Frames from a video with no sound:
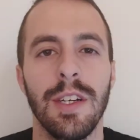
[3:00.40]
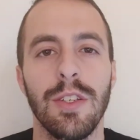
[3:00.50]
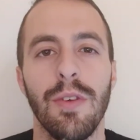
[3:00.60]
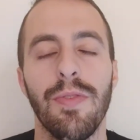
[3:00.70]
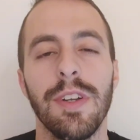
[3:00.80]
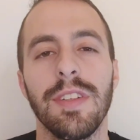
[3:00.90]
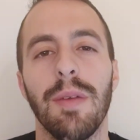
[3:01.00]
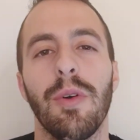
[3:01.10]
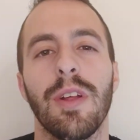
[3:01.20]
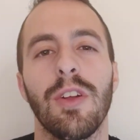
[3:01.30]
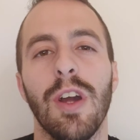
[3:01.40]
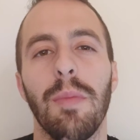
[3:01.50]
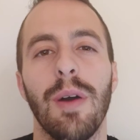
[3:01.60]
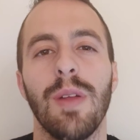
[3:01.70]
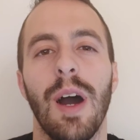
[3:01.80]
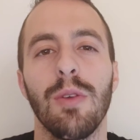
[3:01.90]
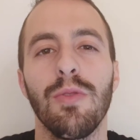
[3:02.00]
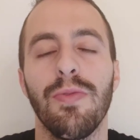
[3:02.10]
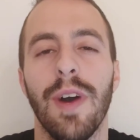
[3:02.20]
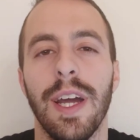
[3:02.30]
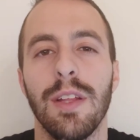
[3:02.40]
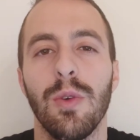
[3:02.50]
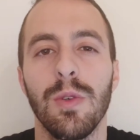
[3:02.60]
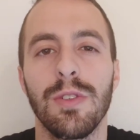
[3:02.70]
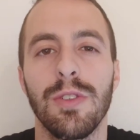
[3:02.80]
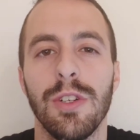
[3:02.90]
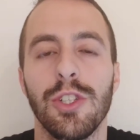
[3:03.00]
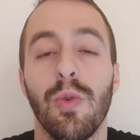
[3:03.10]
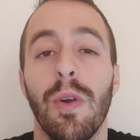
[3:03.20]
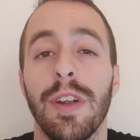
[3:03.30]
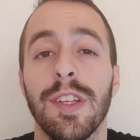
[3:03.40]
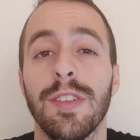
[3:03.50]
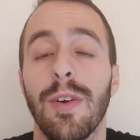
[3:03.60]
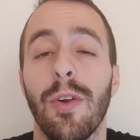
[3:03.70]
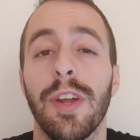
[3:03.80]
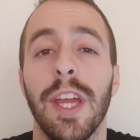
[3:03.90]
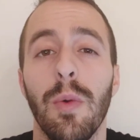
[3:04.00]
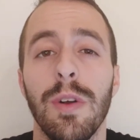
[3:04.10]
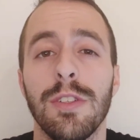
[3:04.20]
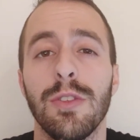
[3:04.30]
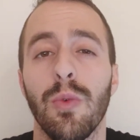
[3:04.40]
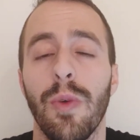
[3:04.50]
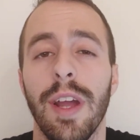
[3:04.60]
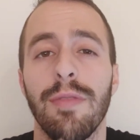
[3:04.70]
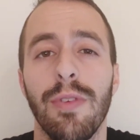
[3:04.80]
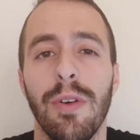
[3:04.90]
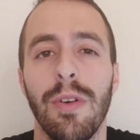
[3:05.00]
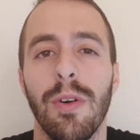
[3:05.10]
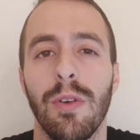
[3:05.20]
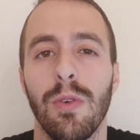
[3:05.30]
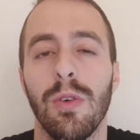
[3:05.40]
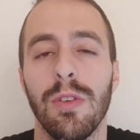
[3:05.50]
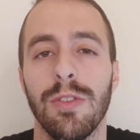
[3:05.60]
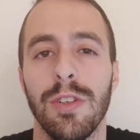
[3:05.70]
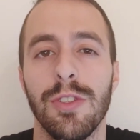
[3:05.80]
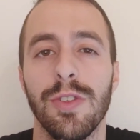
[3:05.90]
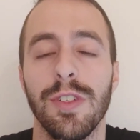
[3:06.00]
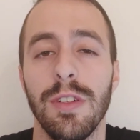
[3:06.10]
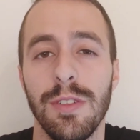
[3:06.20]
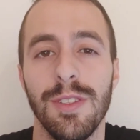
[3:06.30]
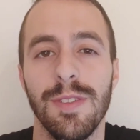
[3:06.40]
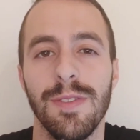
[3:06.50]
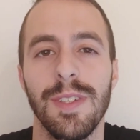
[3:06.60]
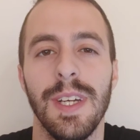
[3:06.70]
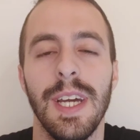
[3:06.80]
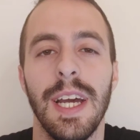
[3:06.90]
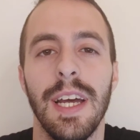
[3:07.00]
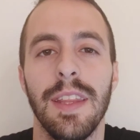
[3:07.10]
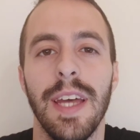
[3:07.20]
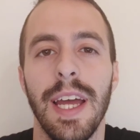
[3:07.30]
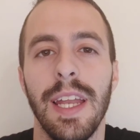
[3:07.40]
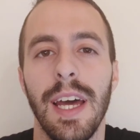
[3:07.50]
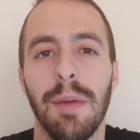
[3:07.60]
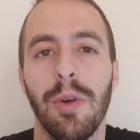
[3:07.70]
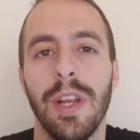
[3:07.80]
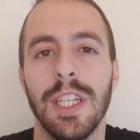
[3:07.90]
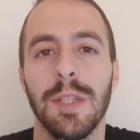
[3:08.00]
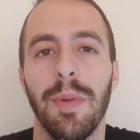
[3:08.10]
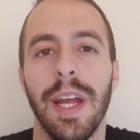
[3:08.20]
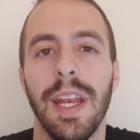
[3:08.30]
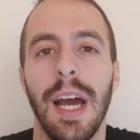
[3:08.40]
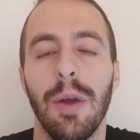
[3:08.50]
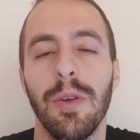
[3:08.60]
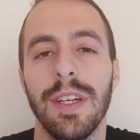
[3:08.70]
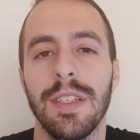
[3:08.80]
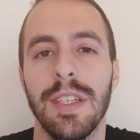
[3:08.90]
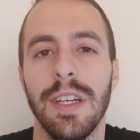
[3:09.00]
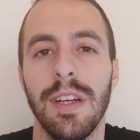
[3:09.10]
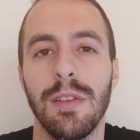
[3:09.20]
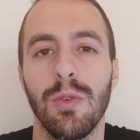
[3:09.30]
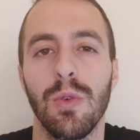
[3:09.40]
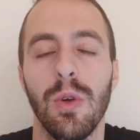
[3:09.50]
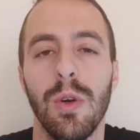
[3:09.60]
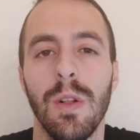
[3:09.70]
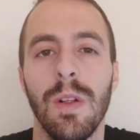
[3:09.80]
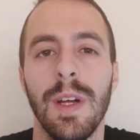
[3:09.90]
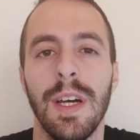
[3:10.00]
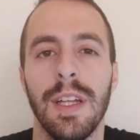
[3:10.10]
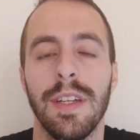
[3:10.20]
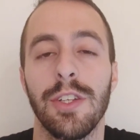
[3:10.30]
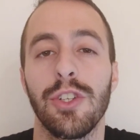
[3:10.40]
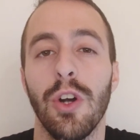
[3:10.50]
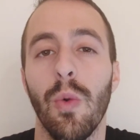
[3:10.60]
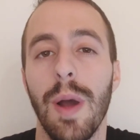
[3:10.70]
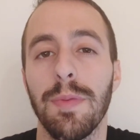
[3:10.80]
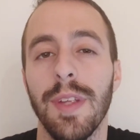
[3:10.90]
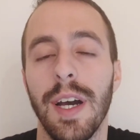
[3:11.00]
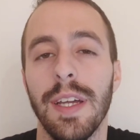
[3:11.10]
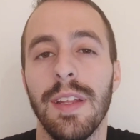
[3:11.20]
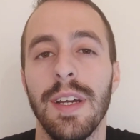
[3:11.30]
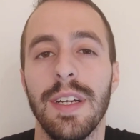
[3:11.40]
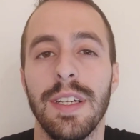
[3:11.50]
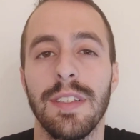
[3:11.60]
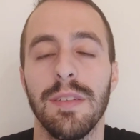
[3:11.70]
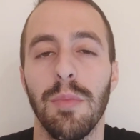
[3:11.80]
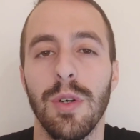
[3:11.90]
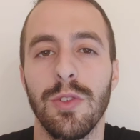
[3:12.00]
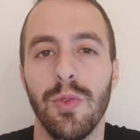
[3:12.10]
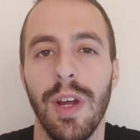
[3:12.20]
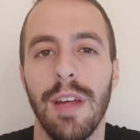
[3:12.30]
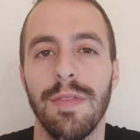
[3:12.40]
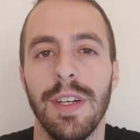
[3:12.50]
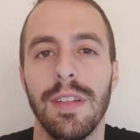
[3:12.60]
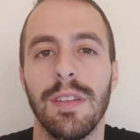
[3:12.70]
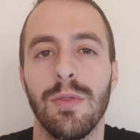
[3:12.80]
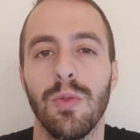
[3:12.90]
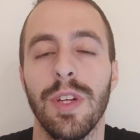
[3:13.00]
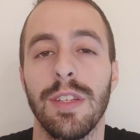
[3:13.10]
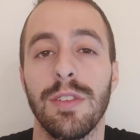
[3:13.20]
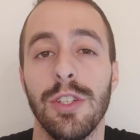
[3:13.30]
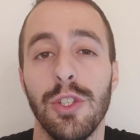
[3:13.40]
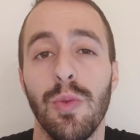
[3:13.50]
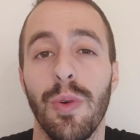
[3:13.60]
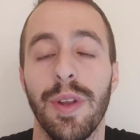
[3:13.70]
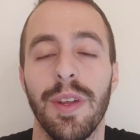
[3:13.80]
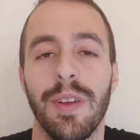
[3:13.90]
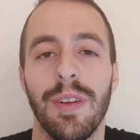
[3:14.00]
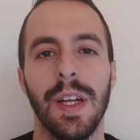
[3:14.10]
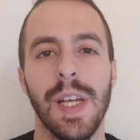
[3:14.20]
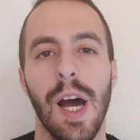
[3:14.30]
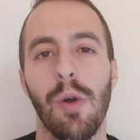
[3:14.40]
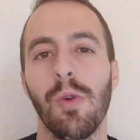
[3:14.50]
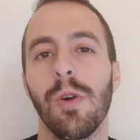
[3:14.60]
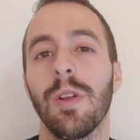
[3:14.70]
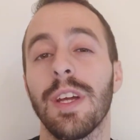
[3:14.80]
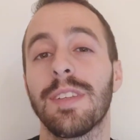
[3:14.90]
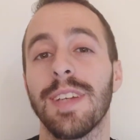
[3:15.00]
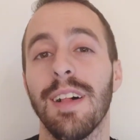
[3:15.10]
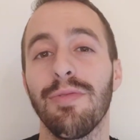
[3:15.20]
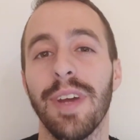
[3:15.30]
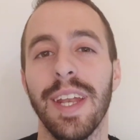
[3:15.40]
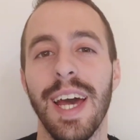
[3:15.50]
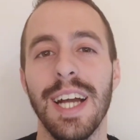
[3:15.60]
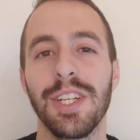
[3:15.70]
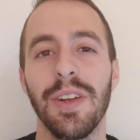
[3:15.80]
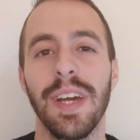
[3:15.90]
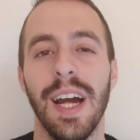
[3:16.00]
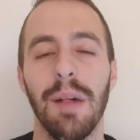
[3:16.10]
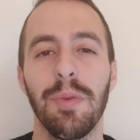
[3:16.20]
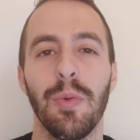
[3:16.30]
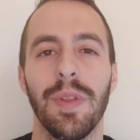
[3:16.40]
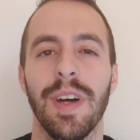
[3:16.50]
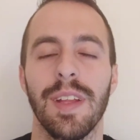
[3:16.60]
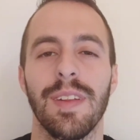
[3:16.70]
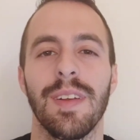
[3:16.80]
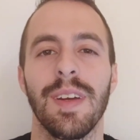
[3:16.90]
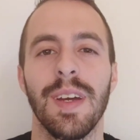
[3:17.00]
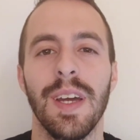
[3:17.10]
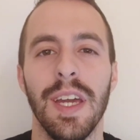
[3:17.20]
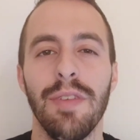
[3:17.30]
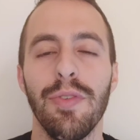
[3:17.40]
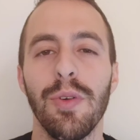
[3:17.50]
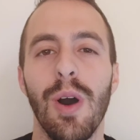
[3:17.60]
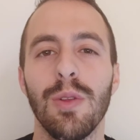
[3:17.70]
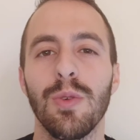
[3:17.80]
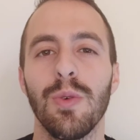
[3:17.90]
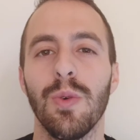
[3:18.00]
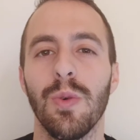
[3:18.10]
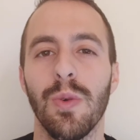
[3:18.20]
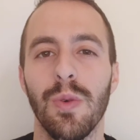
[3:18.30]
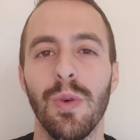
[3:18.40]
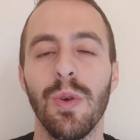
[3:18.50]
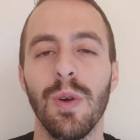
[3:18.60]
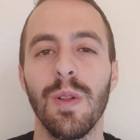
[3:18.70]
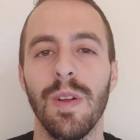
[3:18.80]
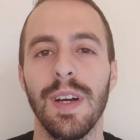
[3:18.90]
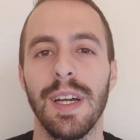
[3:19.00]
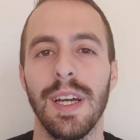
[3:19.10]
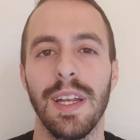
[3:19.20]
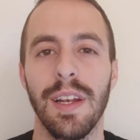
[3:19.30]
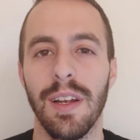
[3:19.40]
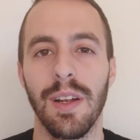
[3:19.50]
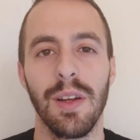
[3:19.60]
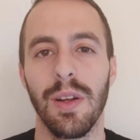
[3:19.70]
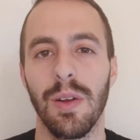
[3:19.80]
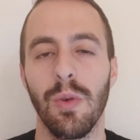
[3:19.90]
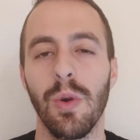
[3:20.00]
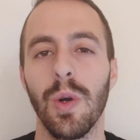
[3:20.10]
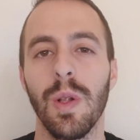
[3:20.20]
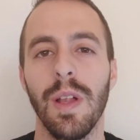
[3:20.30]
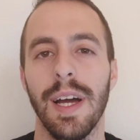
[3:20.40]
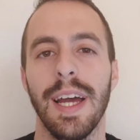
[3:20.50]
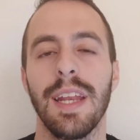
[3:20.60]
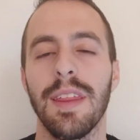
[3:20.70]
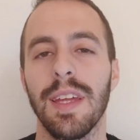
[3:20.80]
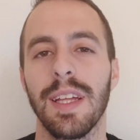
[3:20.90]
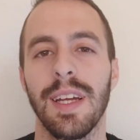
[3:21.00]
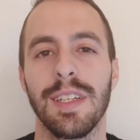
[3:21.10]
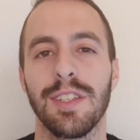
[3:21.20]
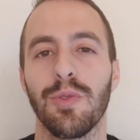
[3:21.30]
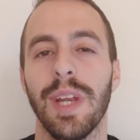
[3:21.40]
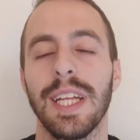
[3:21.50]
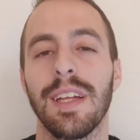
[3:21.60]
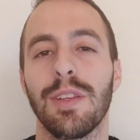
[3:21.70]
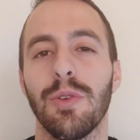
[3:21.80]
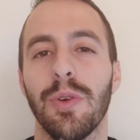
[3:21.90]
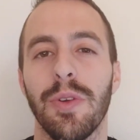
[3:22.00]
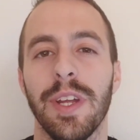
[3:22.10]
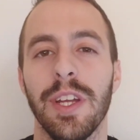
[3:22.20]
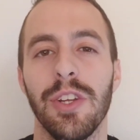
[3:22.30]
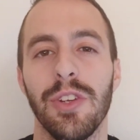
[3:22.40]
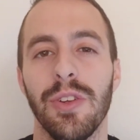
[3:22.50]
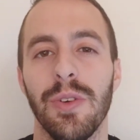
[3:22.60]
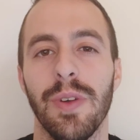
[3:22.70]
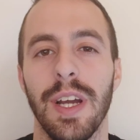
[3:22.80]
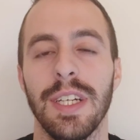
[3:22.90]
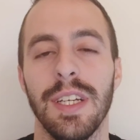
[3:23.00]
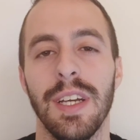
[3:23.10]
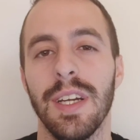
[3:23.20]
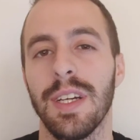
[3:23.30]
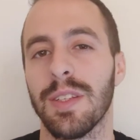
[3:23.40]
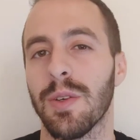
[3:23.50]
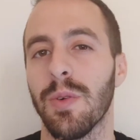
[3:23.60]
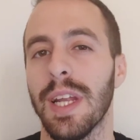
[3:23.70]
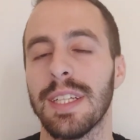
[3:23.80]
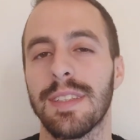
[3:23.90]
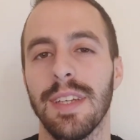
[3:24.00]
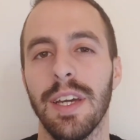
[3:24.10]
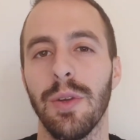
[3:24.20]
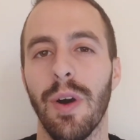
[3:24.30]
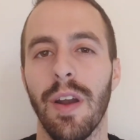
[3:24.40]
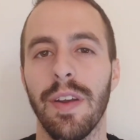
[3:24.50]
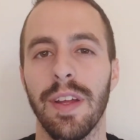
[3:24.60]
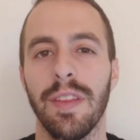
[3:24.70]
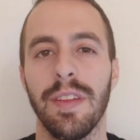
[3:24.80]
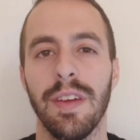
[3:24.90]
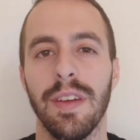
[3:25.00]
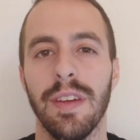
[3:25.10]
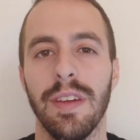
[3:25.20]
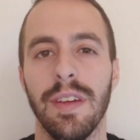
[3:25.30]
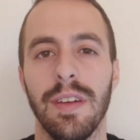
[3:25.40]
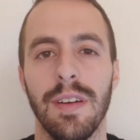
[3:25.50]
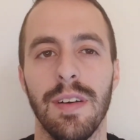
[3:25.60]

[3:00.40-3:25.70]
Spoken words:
So first I'm going to talk about how to find good search queries or keywords to rank for on Google search results. And then I'm going to explain how you can signal to Google that your website is the most relevant to that search query. Now, Google itself can actually help you with that. If you go to Google and Google anything that is related to your niche, okay? So let's say you are in the